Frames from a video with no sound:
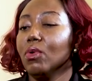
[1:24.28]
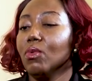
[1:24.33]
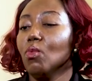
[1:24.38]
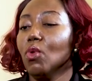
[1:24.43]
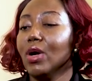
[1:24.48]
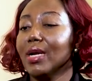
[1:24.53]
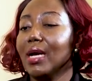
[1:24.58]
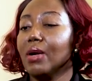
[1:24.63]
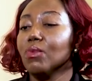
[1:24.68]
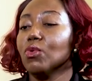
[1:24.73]

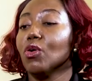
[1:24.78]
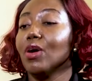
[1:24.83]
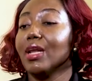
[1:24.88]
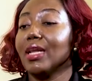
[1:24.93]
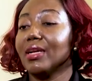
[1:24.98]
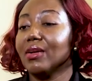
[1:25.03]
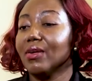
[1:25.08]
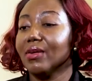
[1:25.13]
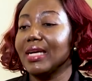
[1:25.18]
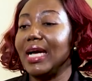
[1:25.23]
one I would
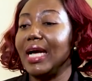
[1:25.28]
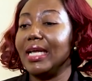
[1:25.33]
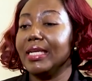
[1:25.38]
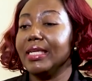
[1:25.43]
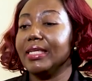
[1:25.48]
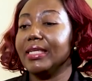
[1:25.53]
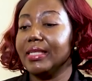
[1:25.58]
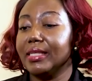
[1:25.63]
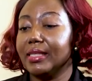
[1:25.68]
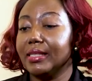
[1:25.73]
call an
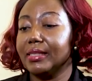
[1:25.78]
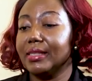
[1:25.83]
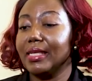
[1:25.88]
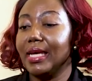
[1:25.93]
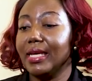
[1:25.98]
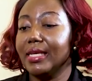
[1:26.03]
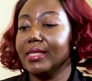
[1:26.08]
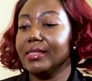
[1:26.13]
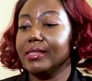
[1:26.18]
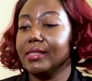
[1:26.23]
organic
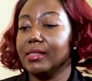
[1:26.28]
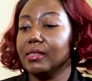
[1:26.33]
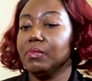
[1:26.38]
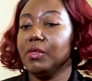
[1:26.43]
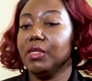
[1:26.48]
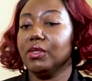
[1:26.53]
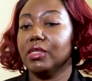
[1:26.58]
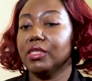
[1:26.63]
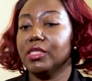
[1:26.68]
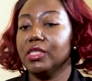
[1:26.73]
scientist
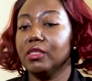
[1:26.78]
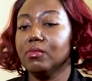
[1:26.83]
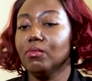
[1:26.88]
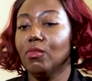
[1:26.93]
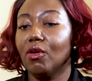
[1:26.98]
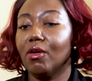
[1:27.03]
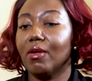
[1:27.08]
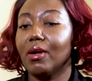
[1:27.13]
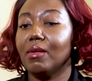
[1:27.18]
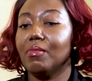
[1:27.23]
because she's
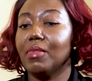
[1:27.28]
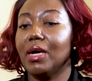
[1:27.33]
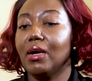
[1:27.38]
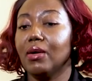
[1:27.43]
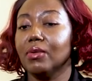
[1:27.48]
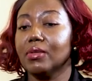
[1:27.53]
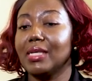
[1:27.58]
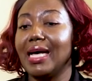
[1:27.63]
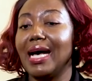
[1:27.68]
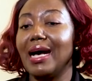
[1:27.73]
more
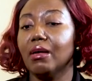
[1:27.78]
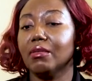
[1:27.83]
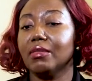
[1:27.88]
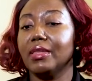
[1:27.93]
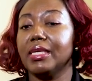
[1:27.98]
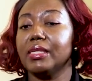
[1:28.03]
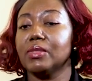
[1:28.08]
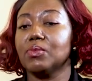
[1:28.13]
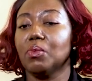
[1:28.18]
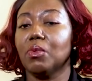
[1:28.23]
about how
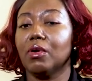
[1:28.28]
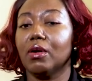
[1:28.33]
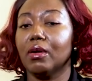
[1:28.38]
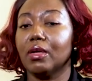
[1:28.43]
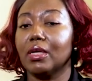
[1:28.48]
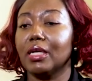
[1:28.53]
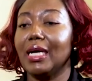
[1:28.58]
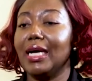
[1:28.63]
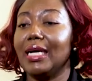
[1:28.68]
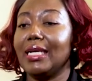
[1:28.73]
things
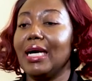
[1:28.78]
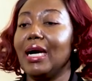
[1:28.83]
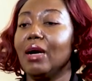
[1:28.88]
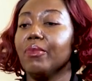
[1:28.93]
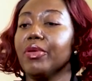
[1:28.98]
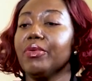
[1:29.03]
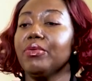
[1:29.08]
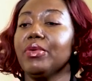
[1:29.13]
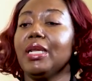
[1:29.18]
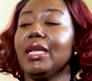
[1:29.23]
work and
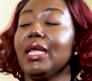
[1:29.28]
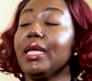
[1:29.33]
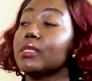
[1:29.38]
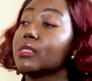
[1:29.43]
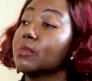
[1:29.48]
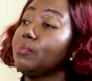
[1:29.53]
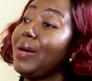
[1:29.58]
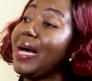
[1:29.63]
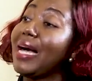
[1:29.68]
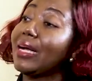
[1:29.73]
how it
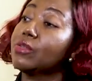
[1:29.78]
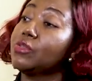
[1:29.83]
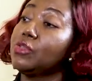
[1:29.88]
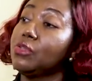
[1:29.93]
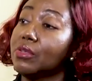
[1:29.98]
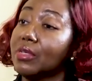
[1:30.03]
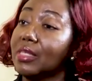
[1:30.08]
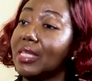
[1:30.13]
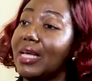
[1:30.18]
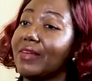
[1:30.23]
relates back to
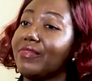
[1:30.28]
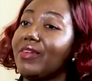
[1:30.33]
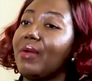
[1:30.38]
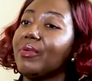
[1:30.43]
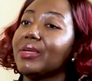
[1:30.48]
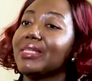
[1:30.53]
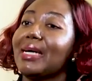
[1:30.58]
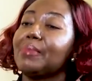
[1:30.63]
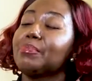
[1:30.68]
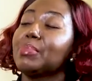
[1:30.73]
your life,
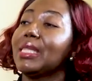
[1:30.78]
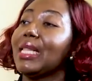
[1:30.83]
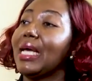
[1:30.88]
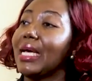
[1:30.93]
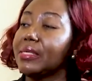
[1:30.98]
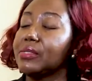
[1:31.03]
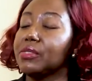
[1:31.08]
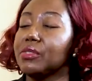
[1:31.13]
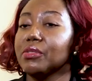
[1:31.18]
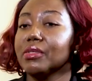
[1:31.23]
how it
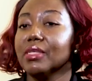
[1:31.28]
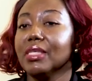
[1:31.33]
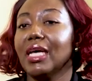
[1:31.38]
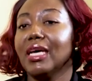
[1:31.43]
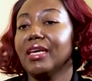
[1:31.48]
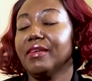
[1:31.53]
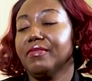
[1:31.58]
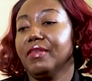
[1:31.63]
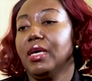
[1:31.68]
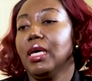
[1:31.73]
applies to your
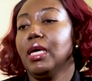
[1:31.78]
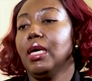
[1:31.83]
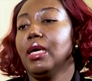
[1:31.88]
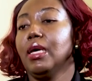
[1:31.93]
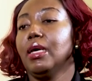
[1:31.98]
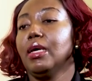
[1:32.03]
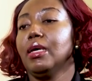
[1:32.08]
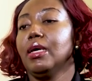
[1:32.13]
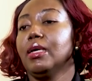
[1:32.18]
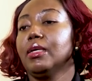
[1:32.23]
life.
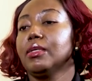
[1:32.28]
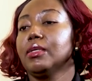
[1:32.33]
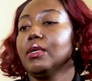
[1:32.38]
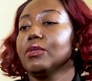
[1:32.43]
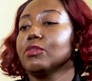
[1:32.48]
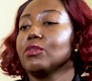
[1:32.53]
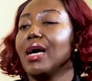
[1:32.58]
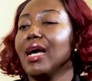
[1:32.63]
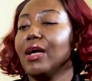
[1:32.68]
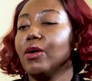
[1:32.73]

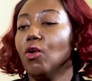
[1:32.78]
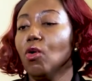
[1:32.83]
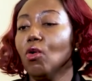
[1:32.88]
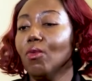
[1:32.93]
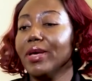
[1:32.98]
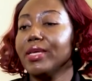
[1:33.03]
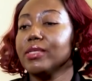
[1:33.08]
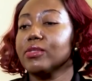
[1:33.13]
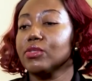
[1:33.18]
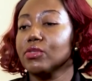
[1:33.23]
So I
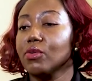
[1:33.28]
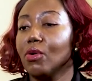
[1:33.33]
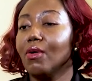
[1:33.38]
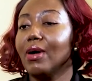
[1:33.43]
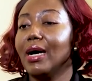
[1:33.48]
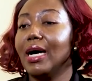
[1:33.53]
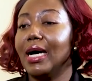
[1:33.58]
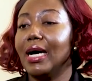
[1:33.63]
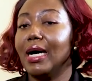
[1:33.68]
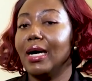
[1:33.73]
always
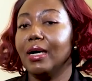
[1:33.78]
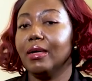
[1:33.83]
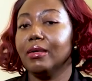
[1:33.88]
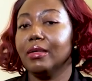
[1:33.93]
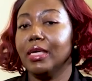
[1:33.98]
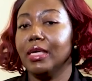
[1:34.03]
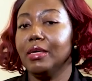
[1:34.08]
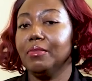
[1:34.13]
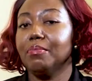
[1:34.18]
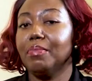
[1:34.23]
saw her
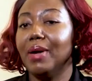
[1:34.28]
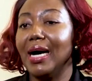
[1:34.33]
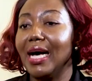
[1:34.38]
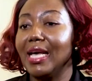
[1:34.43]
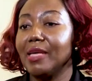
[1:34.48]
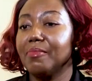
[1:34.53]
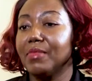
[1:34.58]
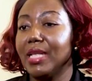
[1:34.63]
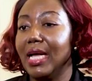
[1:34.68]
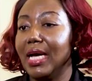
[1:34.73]

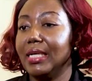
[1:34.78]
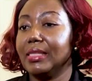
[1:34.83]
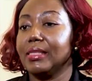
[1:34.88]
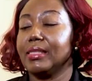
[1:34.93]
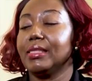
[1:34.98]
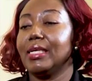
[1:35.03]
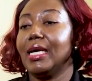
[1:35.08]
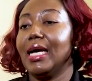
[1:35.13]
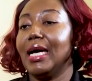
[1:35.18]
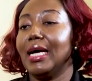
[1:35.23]
imbibe
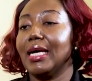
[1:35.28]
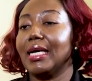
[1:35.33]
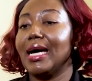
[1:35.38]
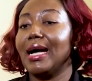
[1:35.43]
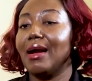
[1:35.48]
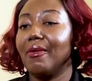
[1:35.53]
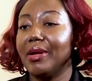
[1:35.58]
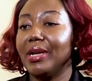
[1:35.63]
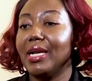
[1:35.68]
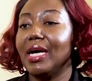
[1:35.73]
that and
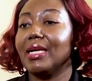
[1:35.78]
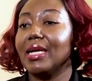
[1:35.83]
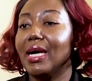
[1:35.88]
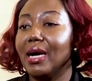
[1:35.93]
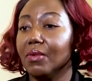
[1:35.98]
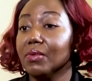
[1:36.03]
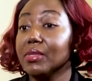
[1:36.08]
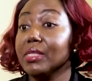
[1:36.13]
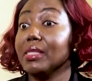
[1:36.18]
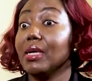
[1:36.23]
carry that
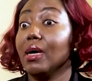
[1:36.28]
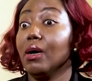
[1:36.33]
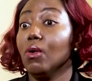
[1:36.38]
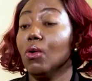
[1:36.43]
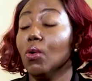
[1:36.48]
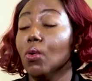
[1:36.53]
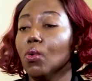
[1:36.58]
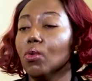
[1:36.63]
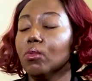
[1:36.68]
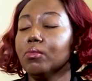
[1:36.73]
out in our
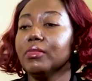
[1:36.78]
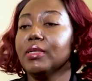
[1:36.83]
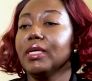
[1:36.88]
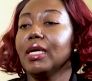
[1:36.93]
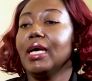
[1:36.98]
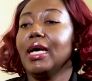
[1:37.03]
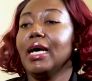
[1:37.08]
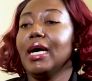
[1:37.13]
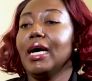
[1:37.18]
home.